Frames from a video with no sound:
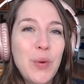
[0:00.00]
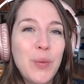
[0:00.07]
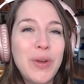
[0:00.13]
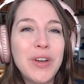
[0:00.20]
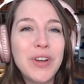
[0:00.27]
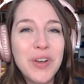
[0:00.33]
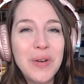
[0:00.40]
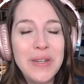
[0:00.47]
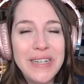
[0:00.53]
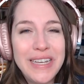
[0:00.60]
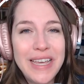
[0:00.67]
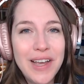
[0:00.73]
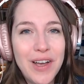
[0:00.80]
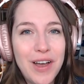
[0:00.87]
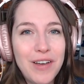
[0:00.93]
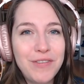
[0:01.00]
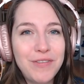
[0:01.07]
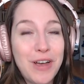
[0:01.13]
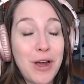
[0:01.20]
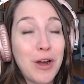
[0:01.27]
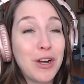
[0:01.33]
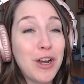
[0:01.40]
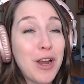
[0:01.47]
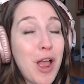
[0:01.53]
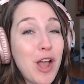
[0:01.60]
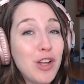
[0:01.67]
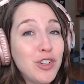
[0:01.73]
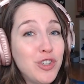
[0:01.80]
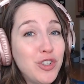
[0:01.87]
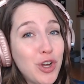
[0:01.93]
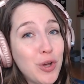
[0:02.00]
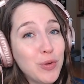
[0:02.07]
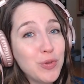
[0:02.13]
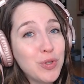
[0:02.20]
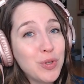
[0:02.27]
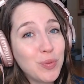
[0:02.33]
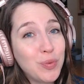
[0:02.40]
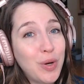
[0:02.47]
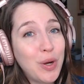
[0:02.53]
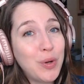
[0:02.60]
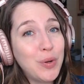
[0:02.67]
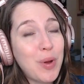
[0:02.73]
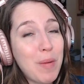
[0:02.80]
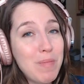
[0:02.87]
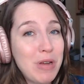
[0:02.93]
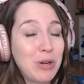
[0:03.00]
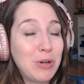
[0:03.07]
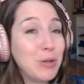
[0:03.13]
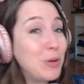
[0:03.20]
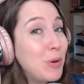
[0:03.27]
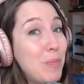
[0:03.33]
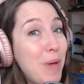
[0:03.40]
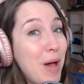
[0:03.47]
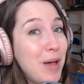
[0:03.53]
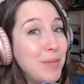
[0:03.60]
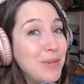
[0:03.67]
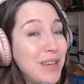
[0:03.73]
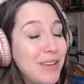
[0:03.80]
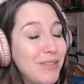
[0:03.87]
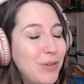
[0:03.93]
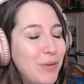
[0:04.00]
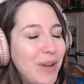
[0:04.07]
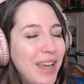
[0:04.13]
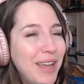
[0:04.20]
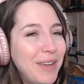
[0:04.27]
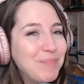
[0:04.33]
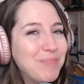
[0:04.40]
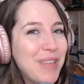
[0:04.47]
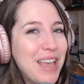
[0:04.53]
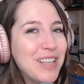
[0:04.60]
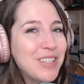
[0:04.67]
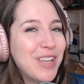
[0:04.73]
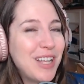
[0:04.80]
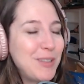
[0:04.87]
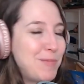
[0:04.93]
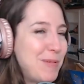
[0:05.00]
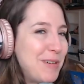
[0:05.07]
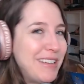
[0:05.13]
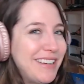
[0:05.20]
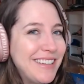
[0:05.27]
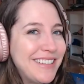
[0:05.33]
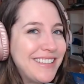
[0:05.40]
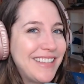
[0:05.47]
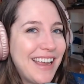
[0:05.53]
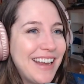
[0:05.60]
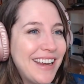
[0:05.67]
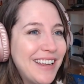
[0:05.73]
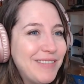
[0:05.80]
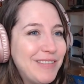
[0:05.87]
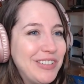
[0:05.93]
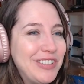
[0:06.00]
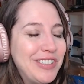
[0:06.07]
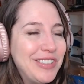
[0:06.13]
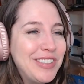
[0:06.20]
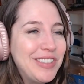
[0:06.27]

we're going to kick off our Jones Road Miracle Bomb giveaway. So that's pretty exciting, wouldn't you